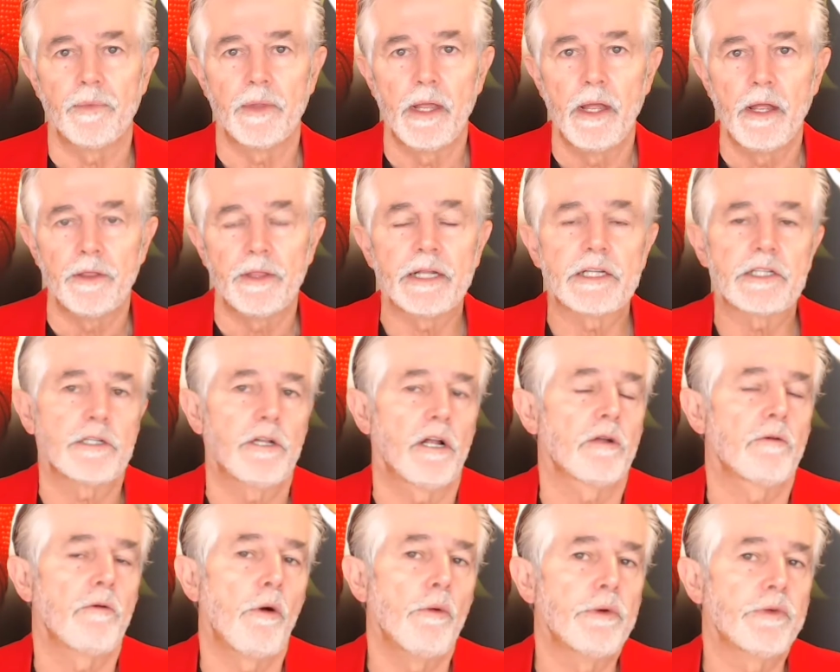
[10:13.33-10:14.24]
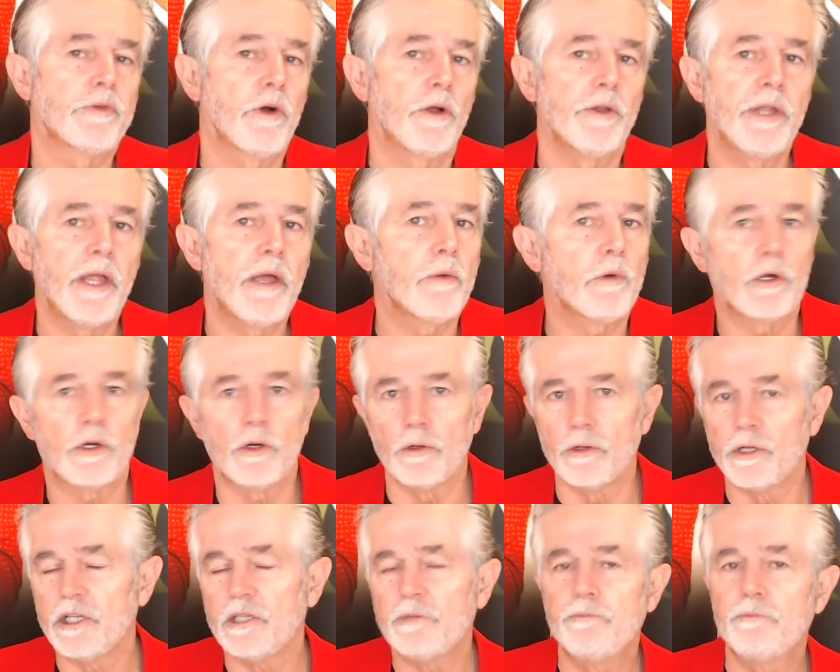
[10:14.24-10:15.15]
That's like what we've got now. We've got all
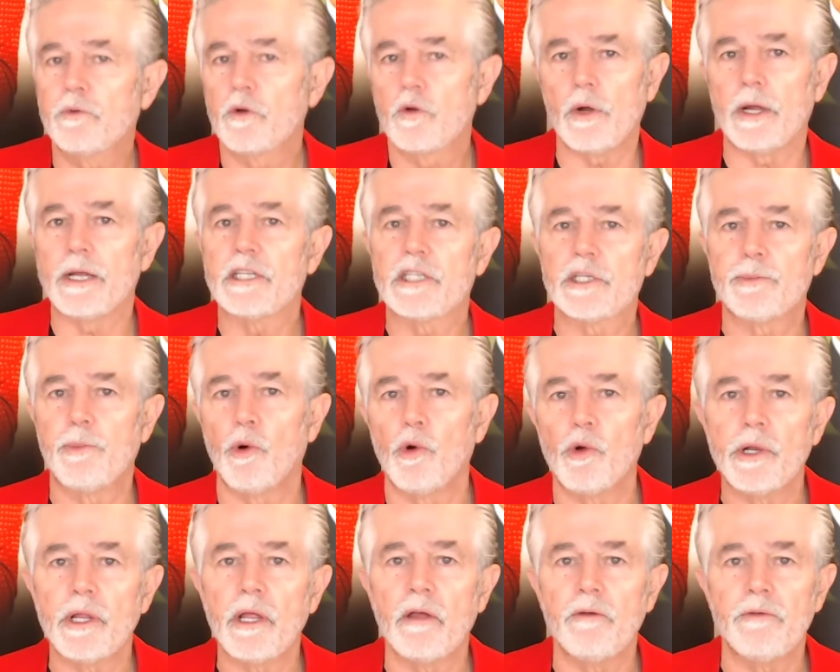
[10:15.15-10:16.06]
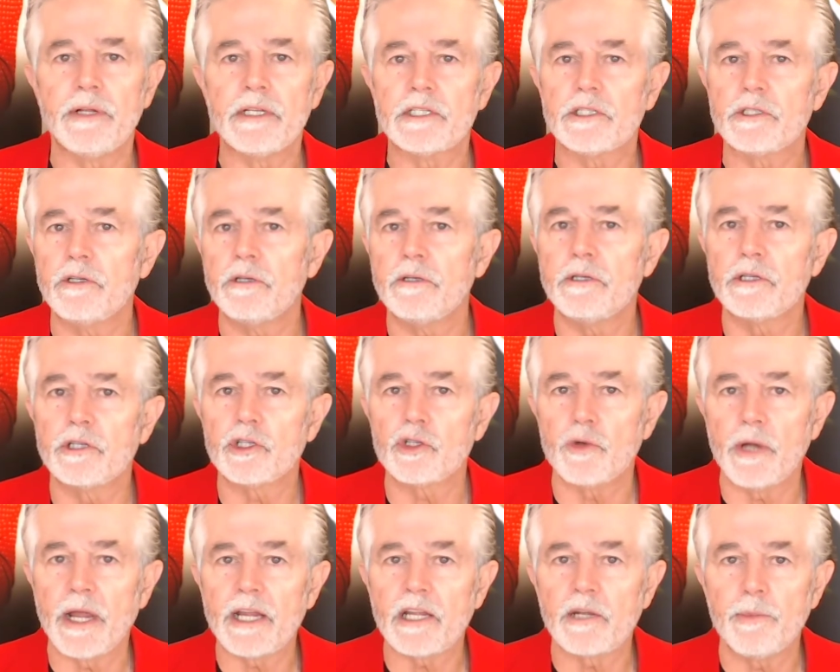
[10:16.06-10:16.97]
these great sporting events to
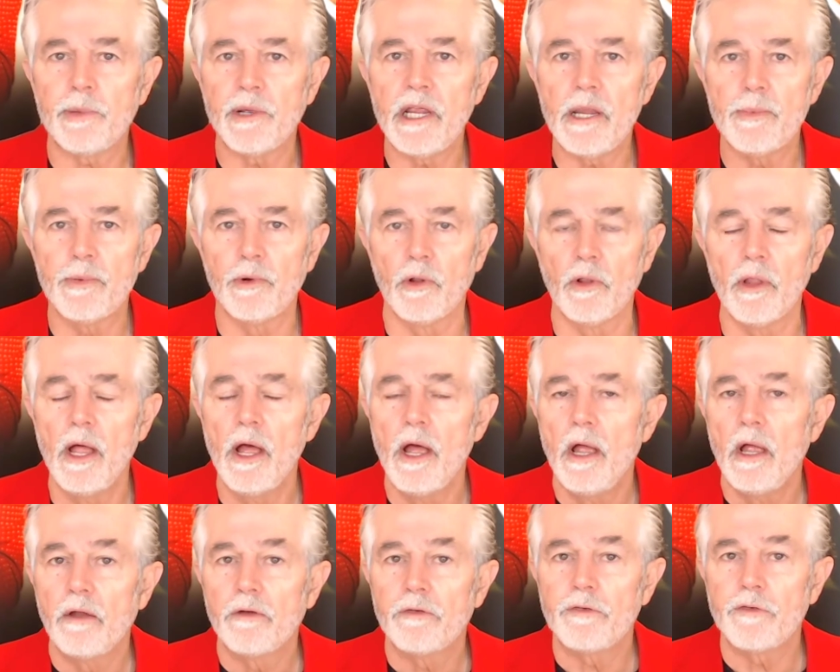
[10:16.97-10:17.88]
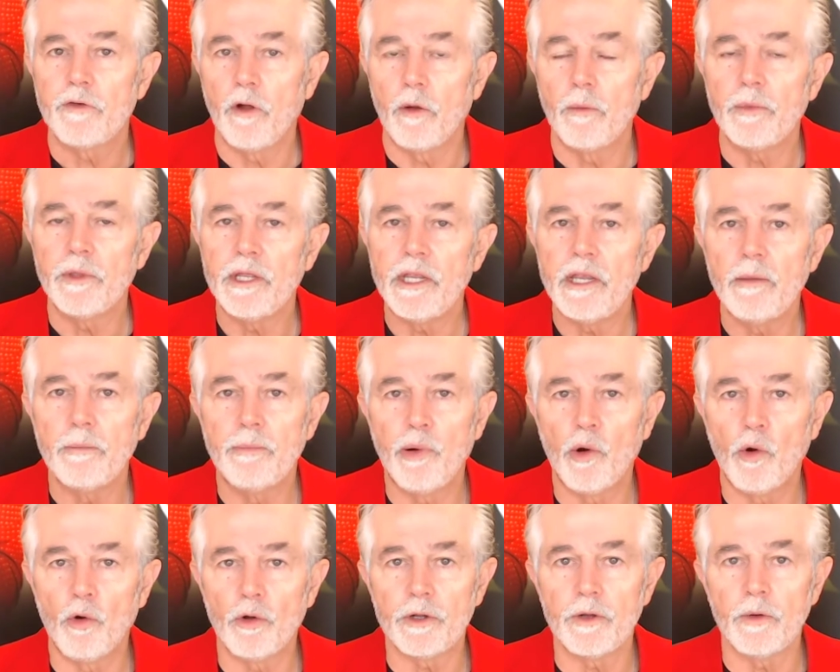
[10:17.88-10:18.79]
distract people from the
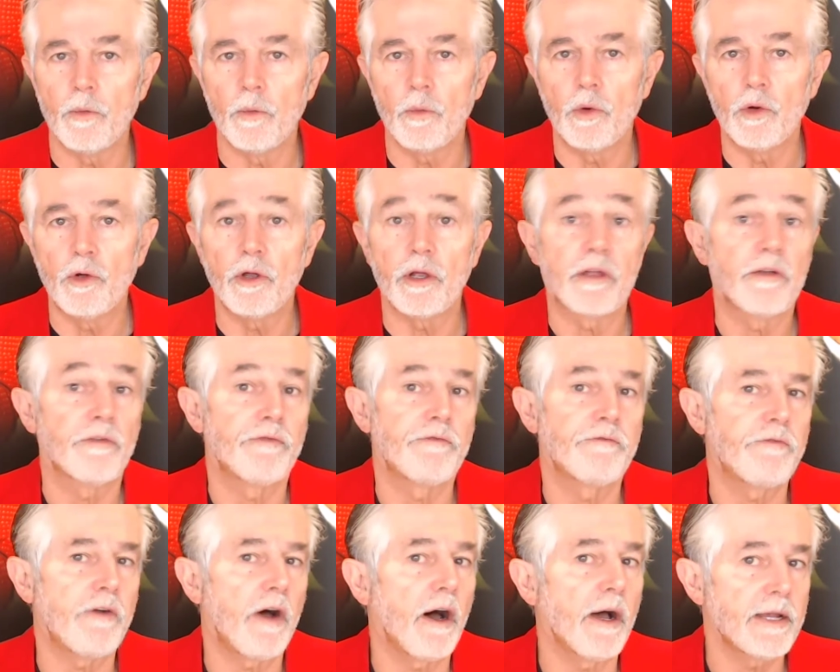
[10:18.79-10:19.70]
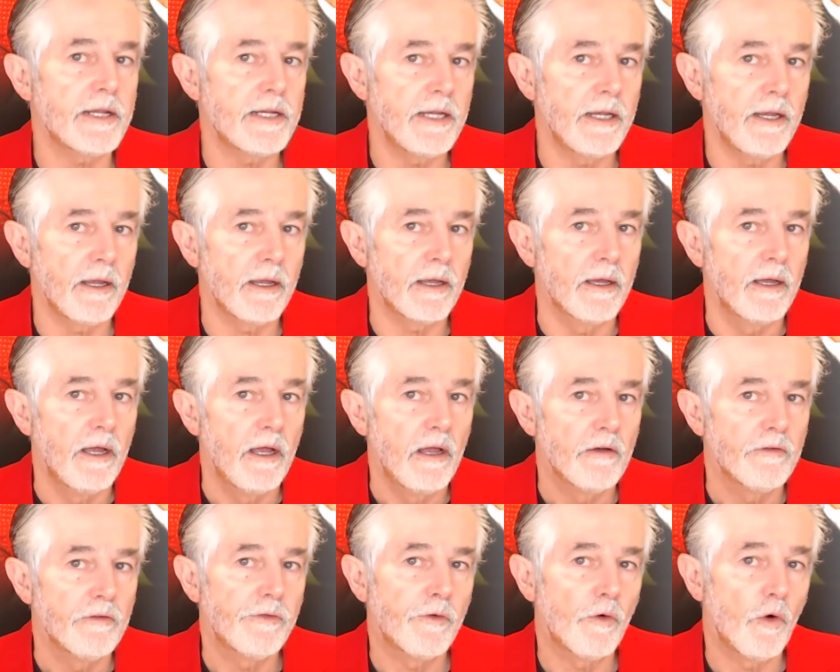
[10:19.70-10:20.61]
important work of fighting
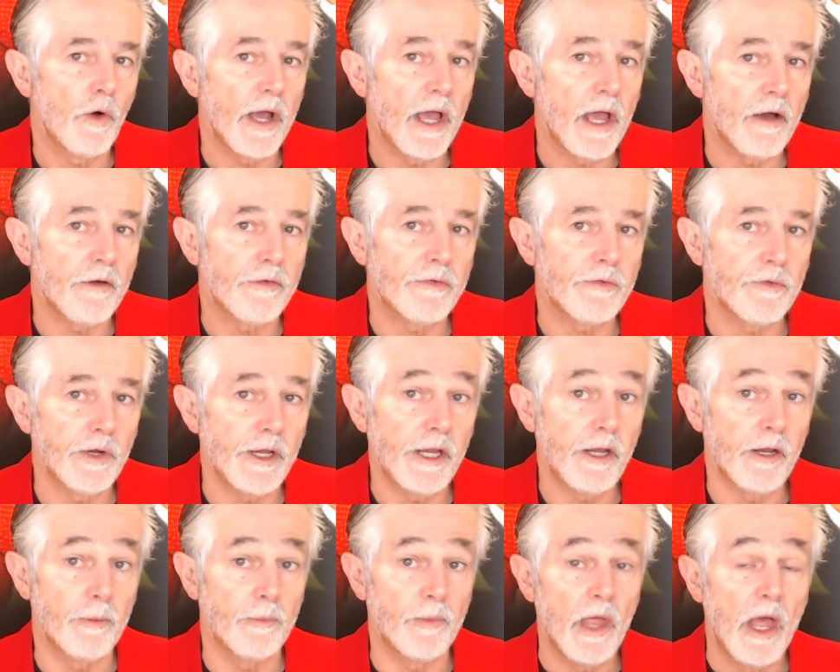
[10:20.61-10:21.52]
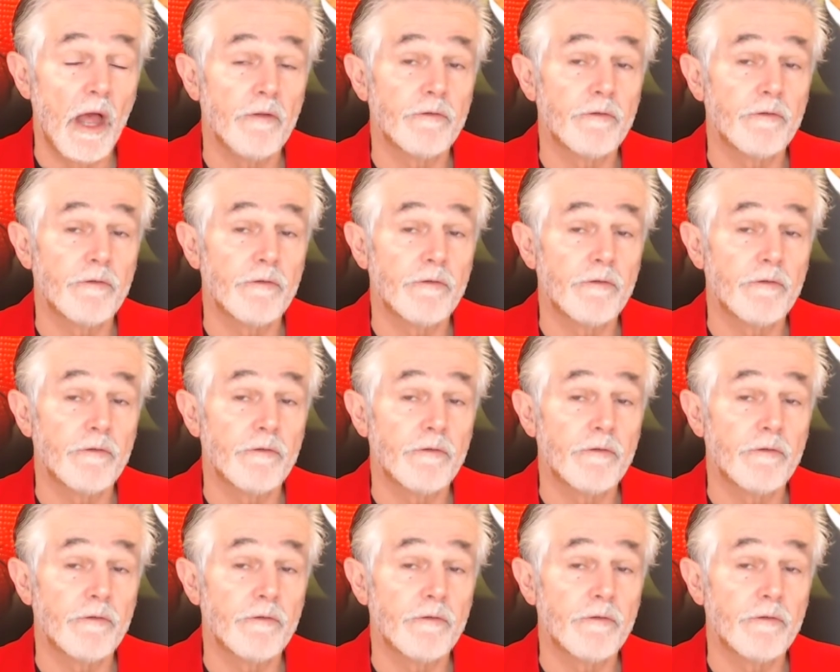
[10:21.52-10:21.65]
for our freedom,